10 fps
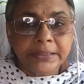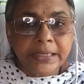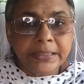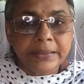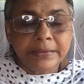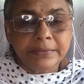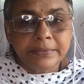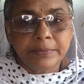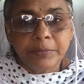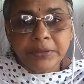like
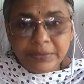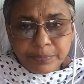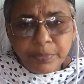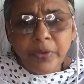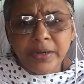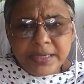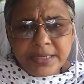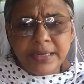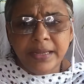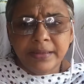
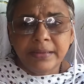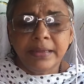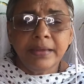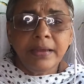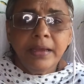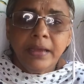porridge like thing.